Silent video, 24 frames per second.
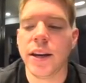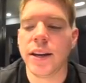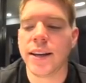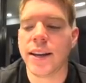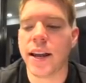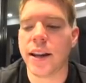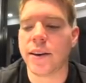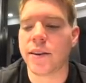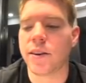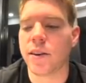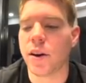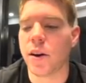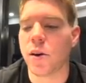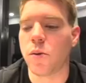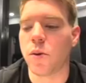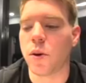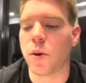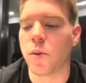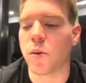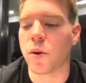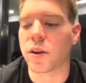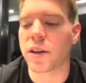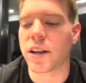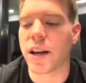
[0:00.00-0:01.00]
that
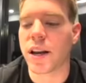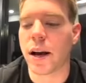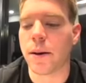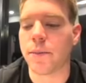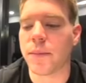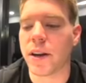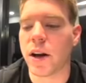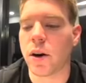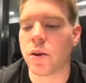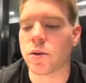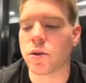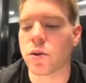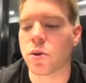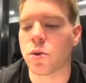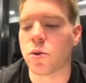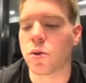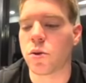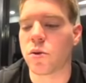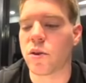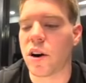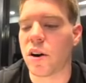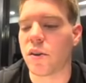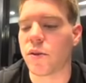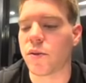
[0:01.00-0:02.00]
we would come down to
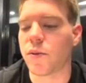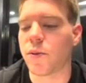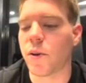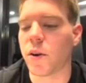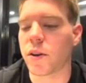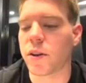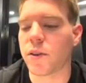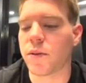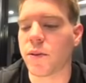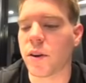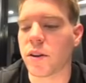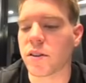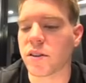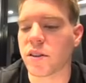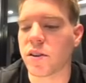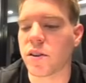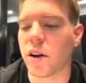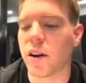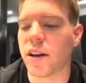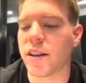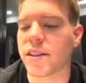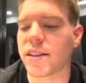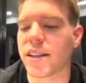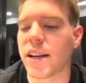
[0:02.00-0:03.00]
around
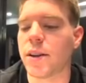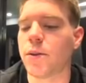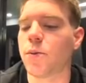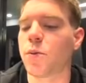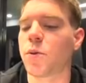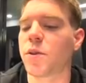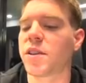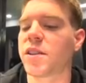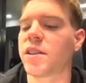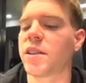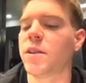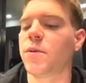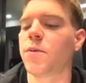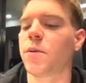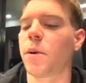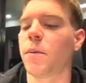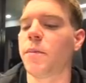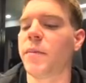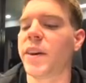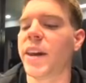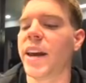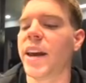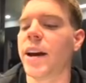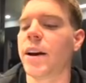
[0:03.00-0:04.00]
$40,000 and would see
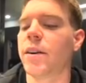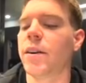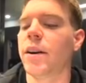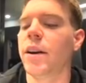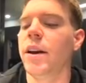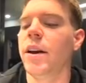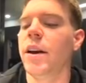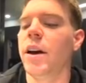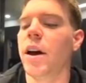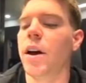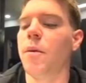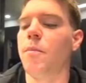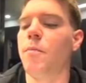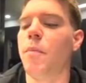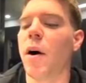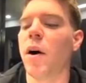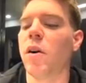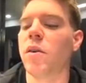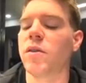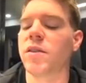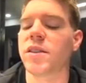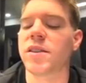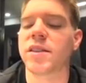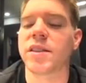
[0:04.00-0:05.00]
from there a
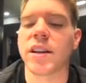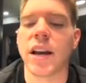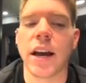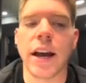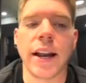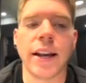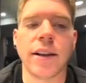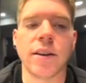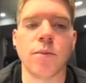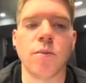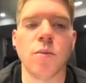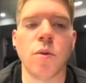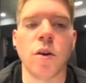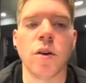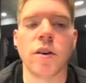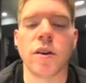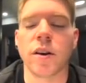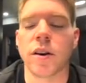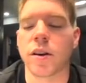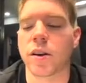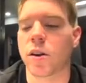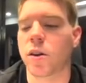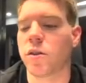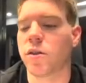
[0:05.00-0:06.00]
bounce and
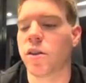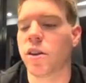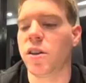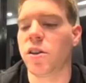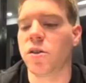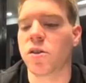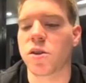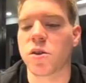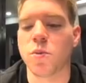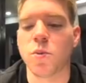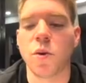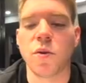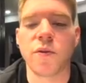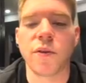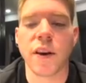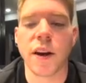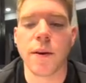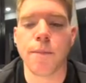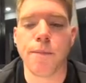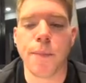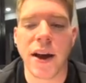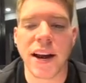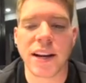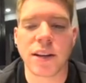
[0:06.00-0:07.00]
a continuous move here
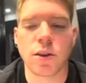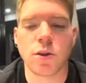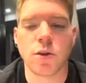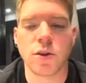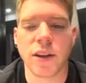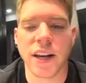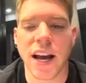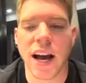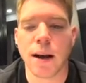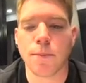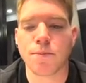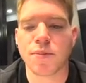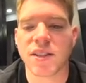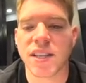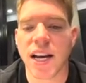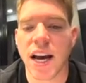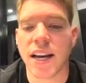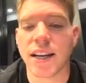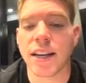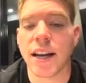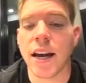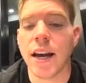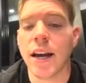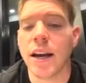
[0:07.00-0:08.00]
back to the
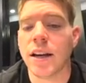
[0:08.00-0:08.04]
upside.